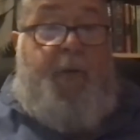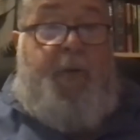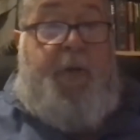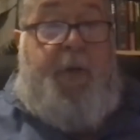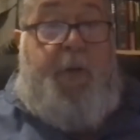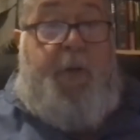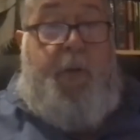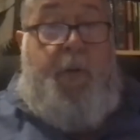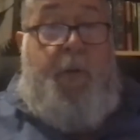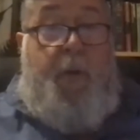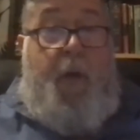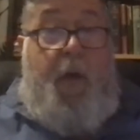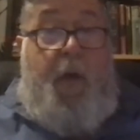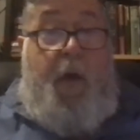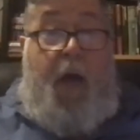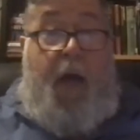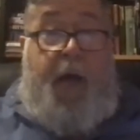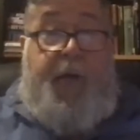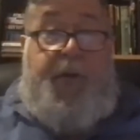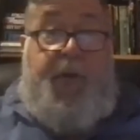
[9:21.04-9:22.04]
to
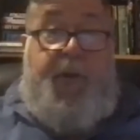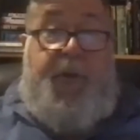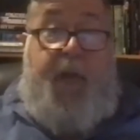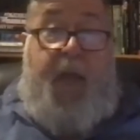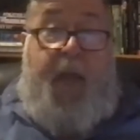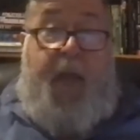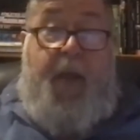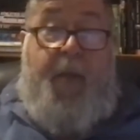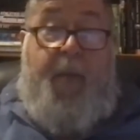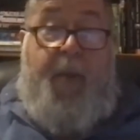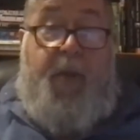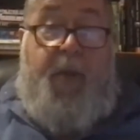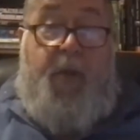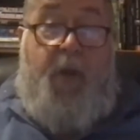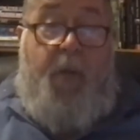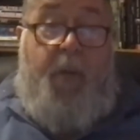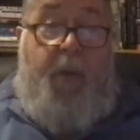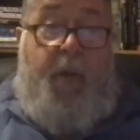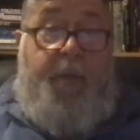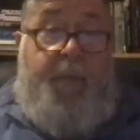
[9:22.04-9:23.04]
Lazinskaya,
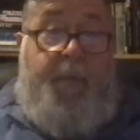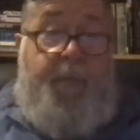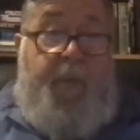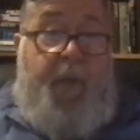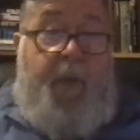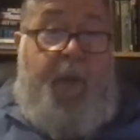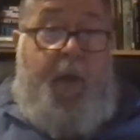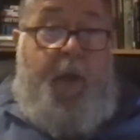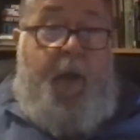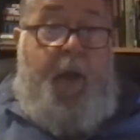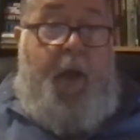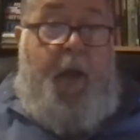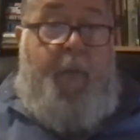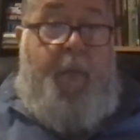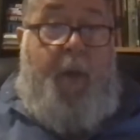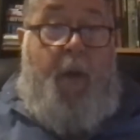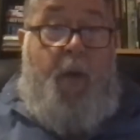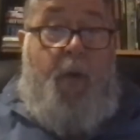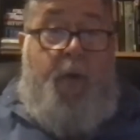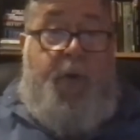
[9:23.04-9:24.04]
McDermott, and
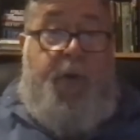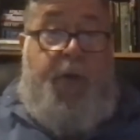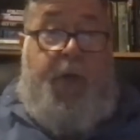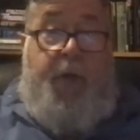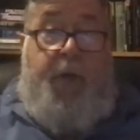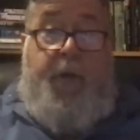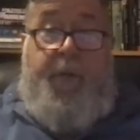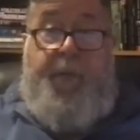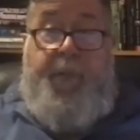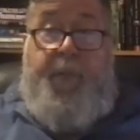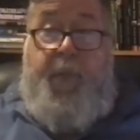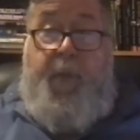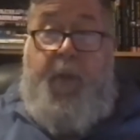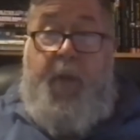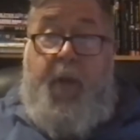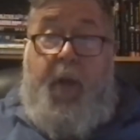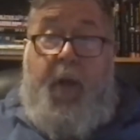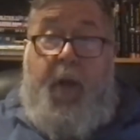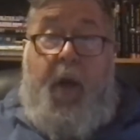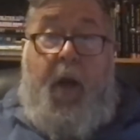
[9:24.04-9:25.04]
Mahushik.
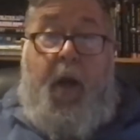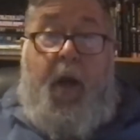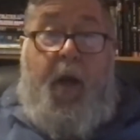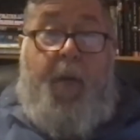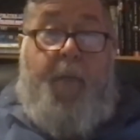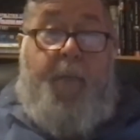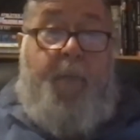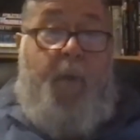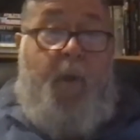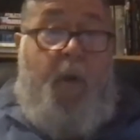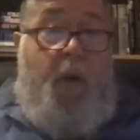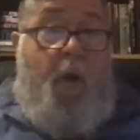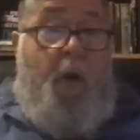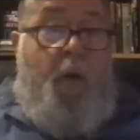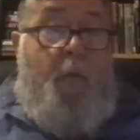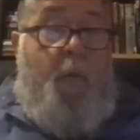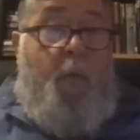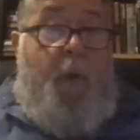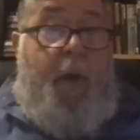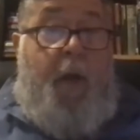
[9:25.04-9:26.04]

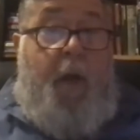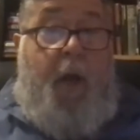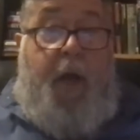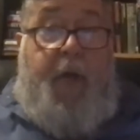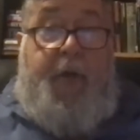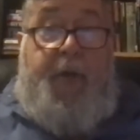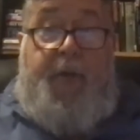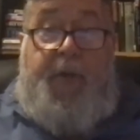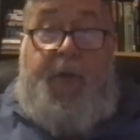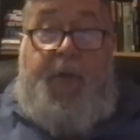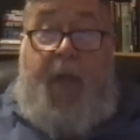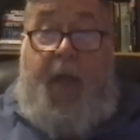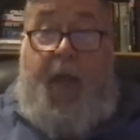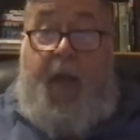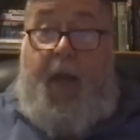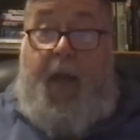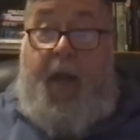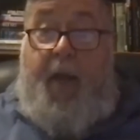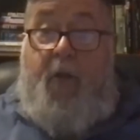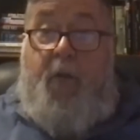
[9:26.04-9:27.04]
Maria
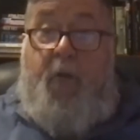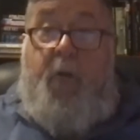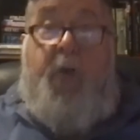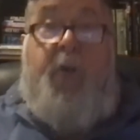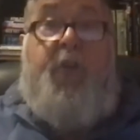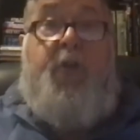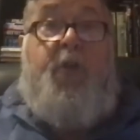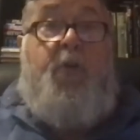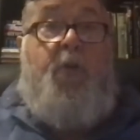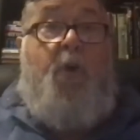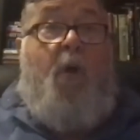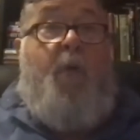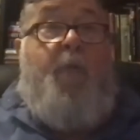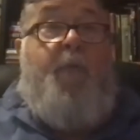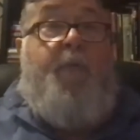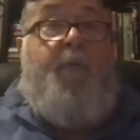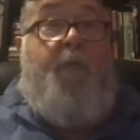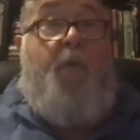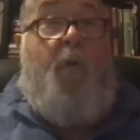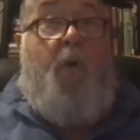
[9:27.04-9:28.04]
Lazinskaya had a clear
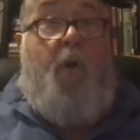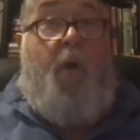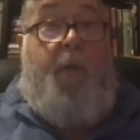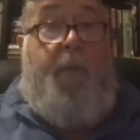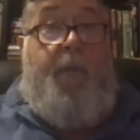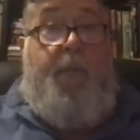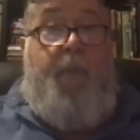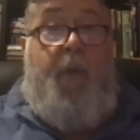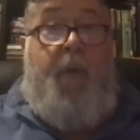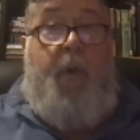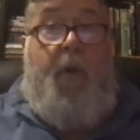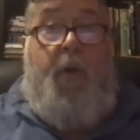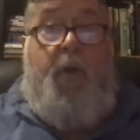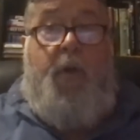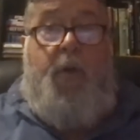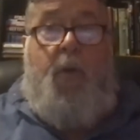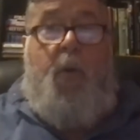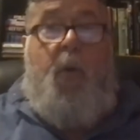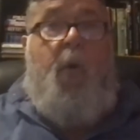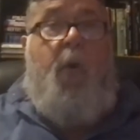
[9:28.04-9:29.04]
204
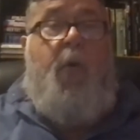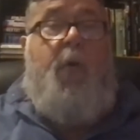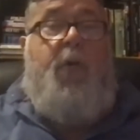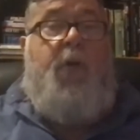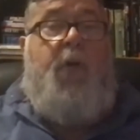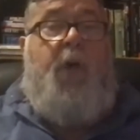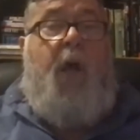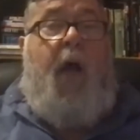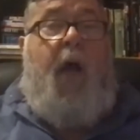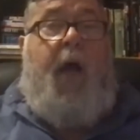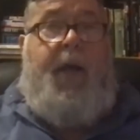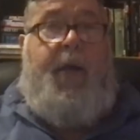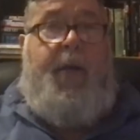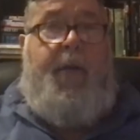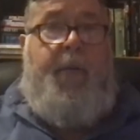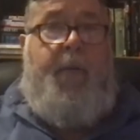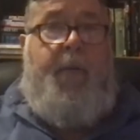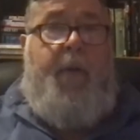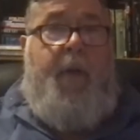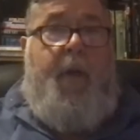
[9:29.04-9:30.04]
to her delight,
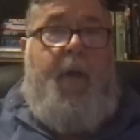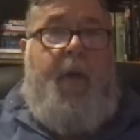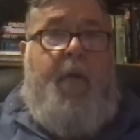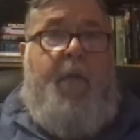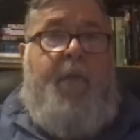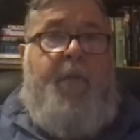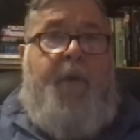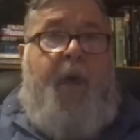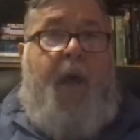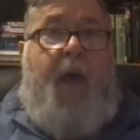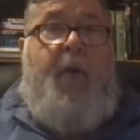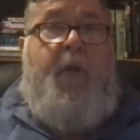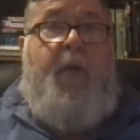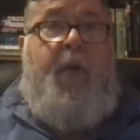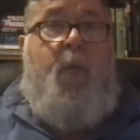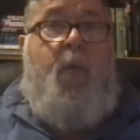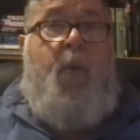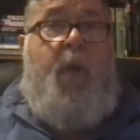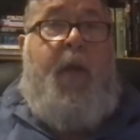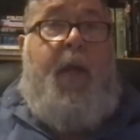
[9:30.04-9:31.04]

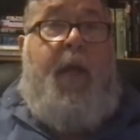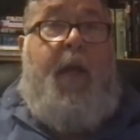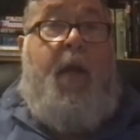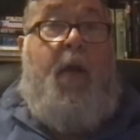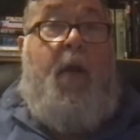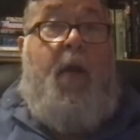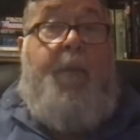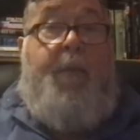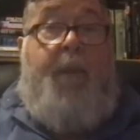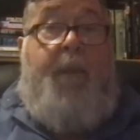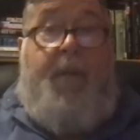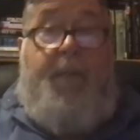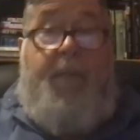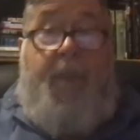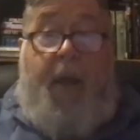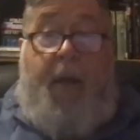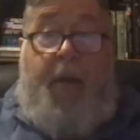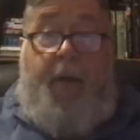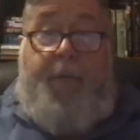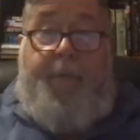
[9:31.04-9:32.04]
finally winning an Olympic
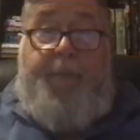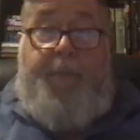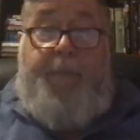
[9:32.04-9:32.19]
medal.